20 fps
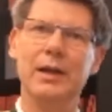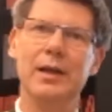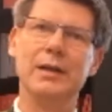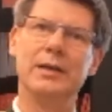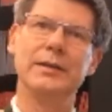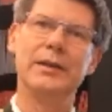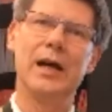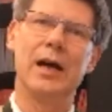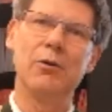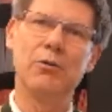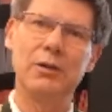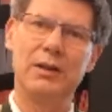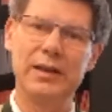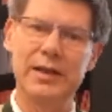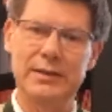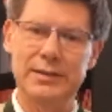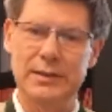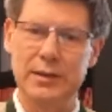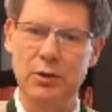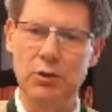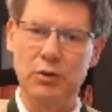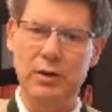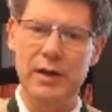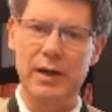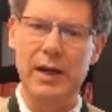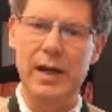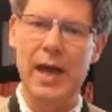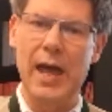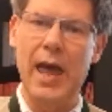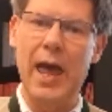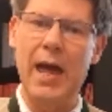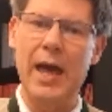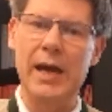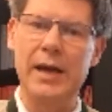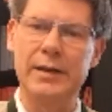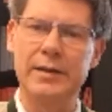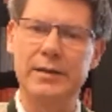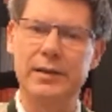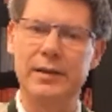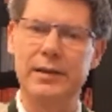Now let's look
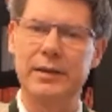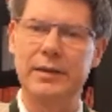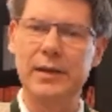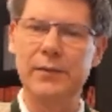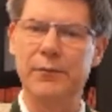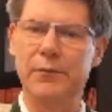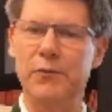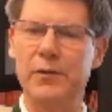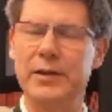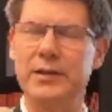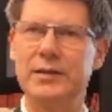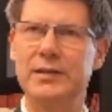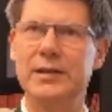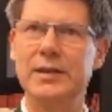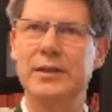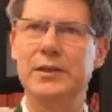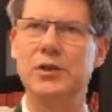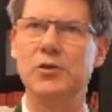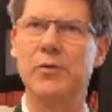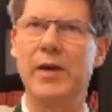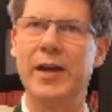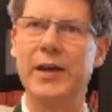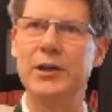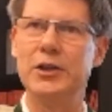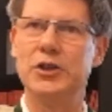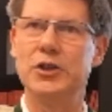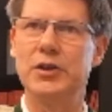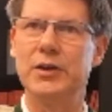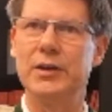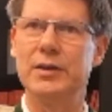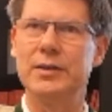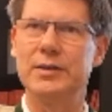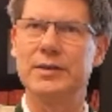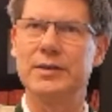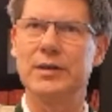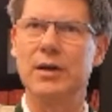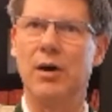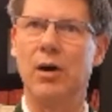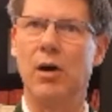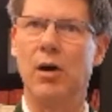at different
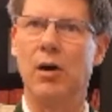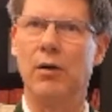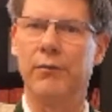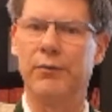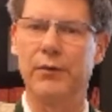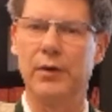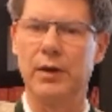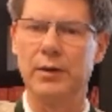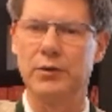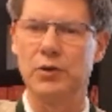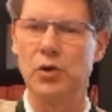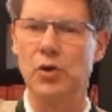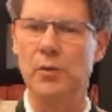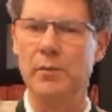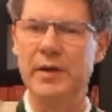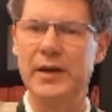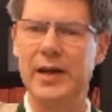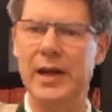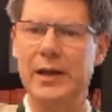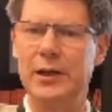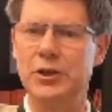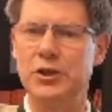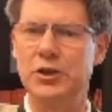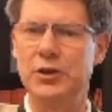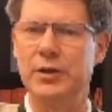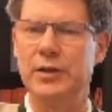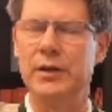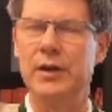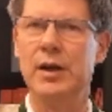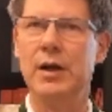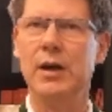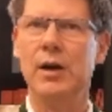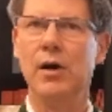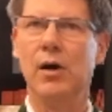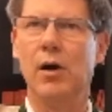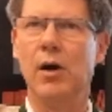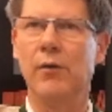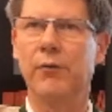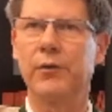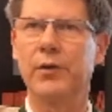situations of a termination
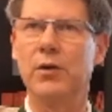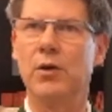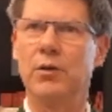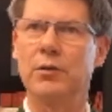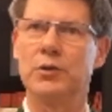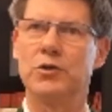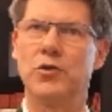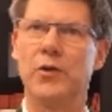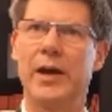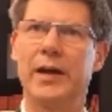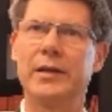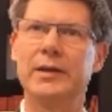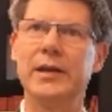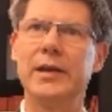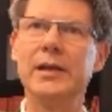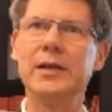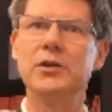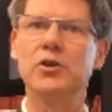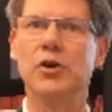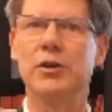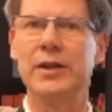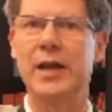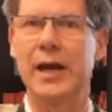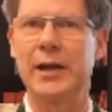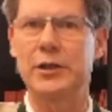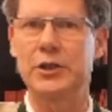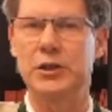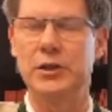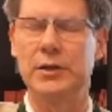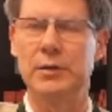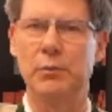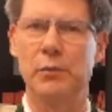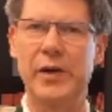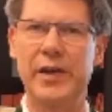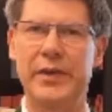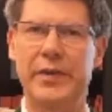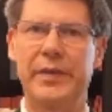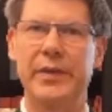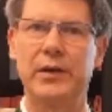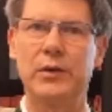of contract in connection
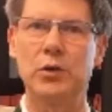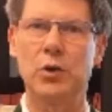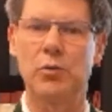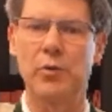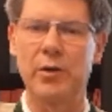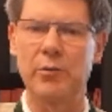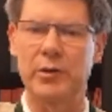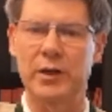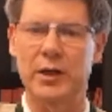with the corona